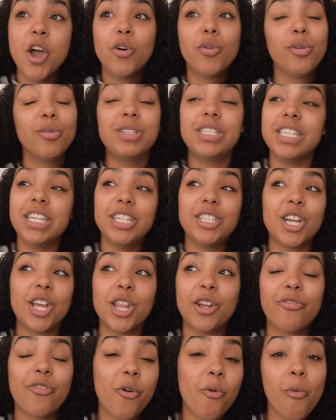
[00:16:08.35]
we would see each
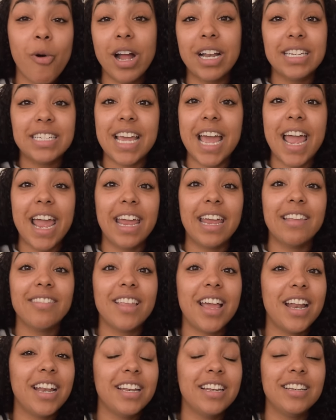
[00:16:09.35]
other for one day
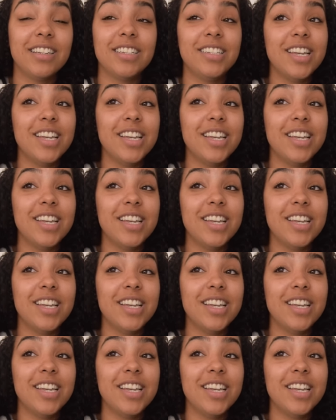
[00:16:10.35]
and then